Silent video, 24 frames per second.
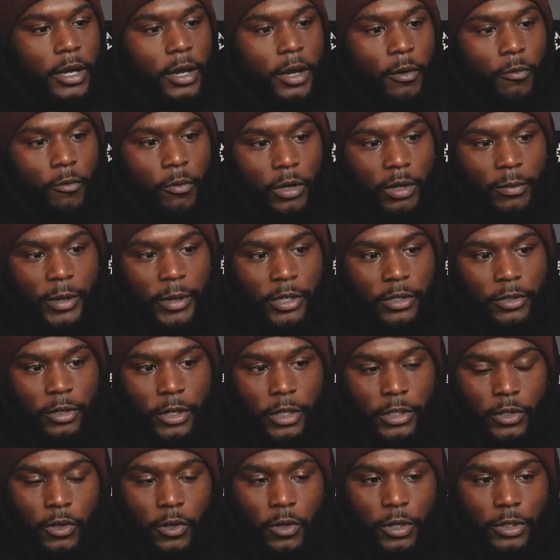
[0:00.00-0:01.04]
You want to make sure
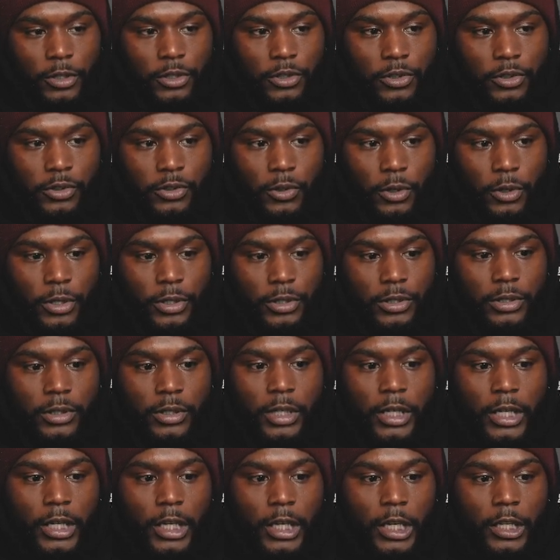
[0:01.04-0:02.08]
it's on source.
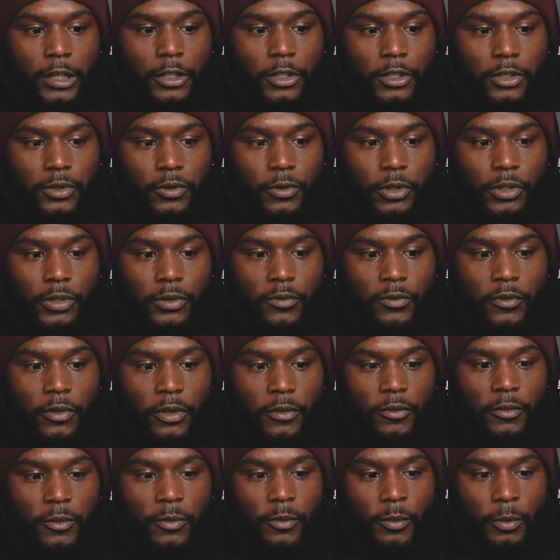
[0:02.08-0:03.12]
In the source
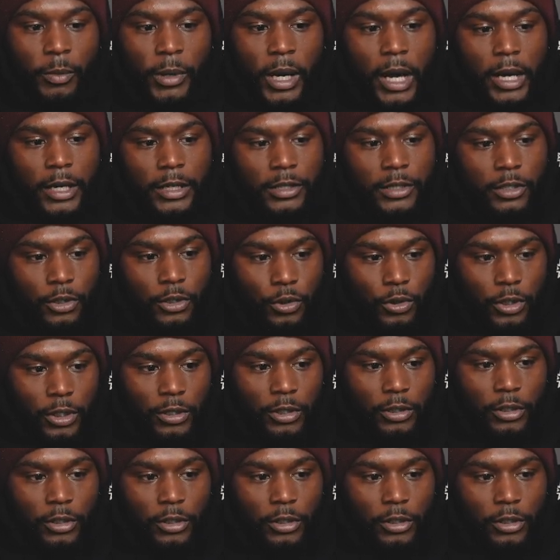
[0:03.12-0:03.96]
box, you can